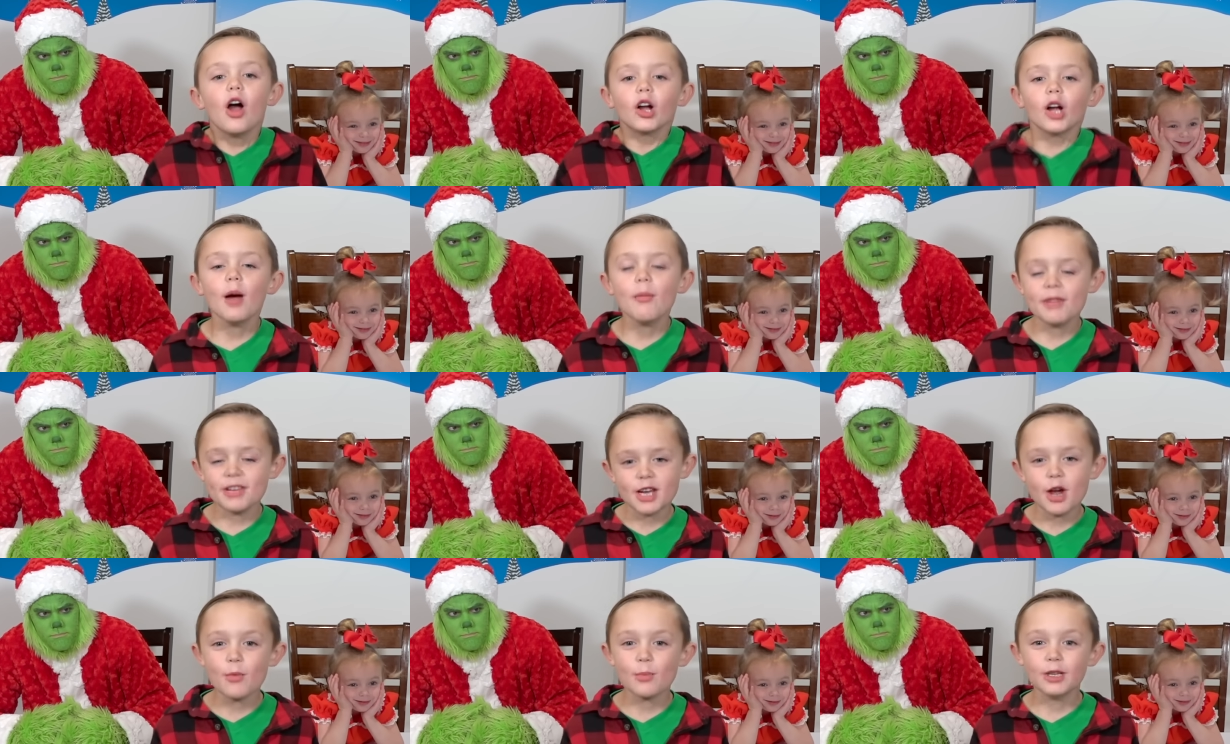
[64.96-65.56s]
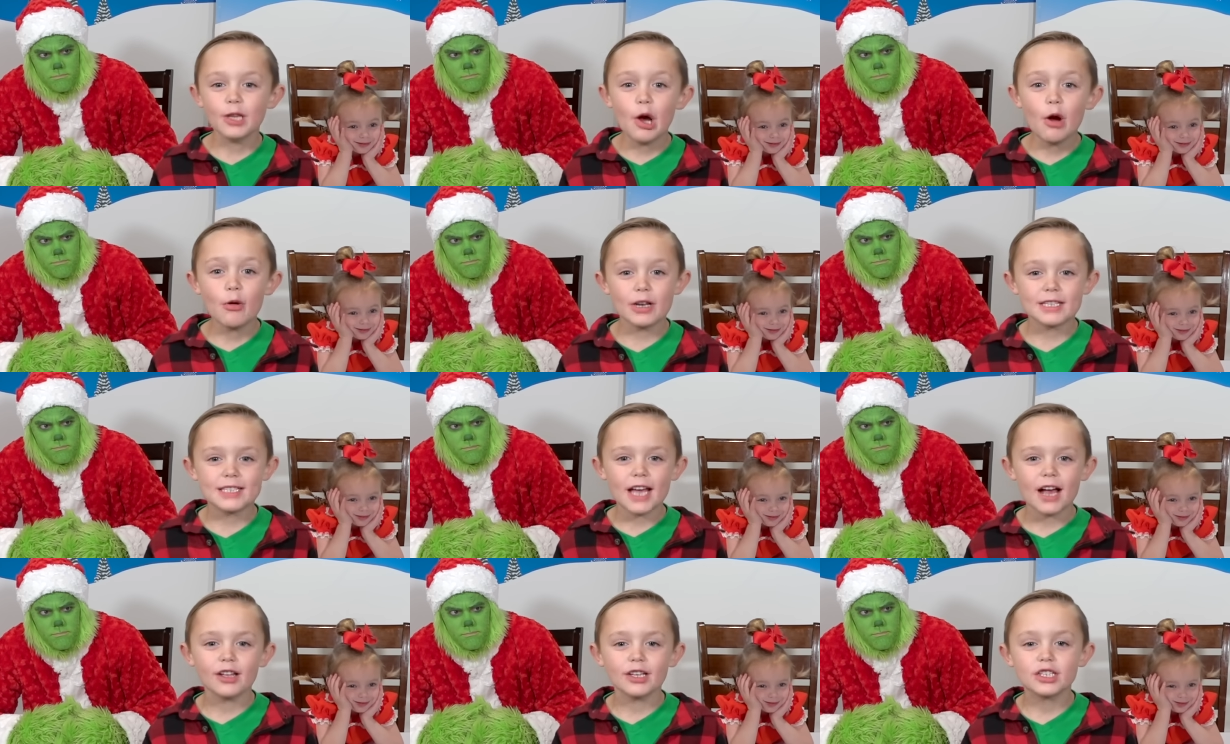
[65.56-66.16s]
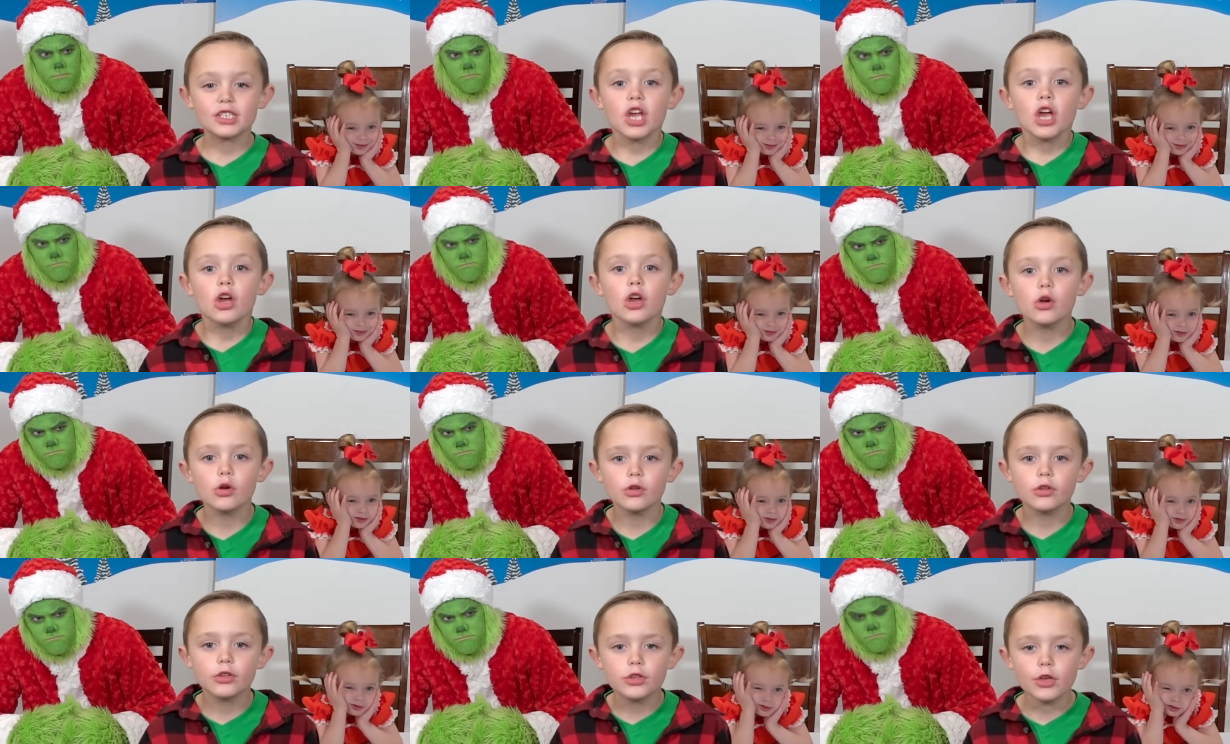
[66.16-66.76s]
Speaker 1: Comment down below and tell us who
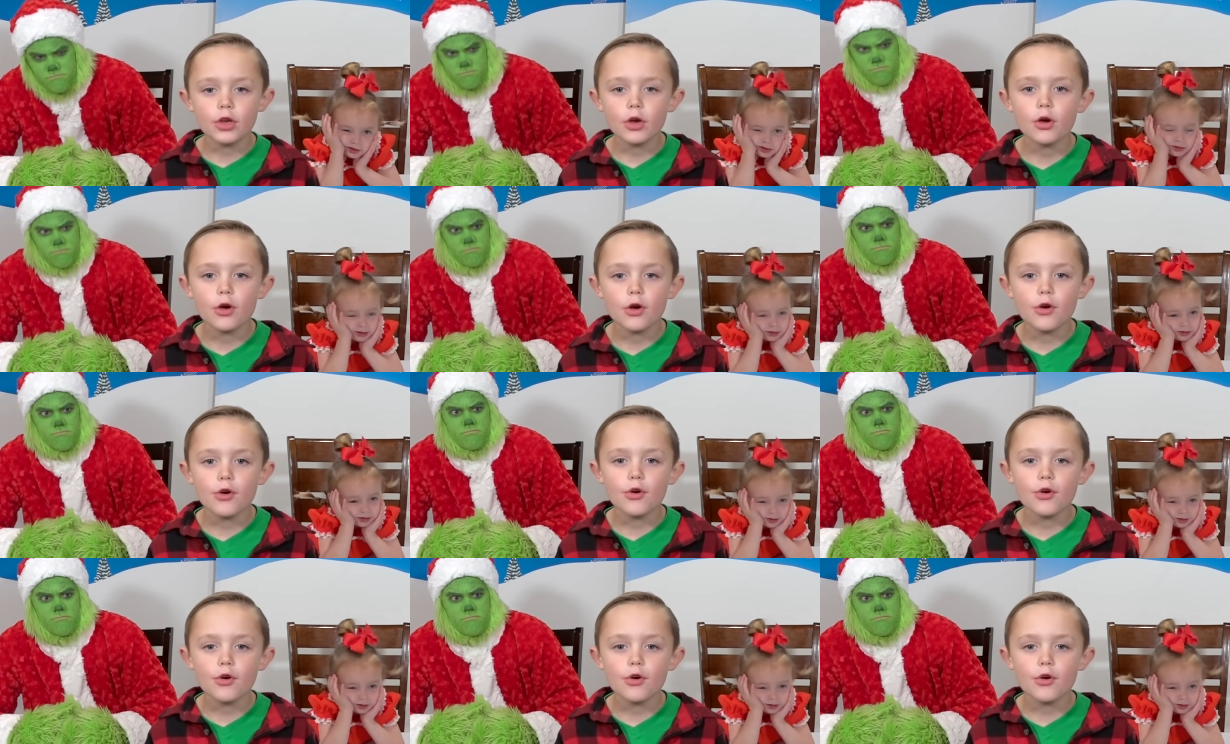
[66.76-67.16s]
you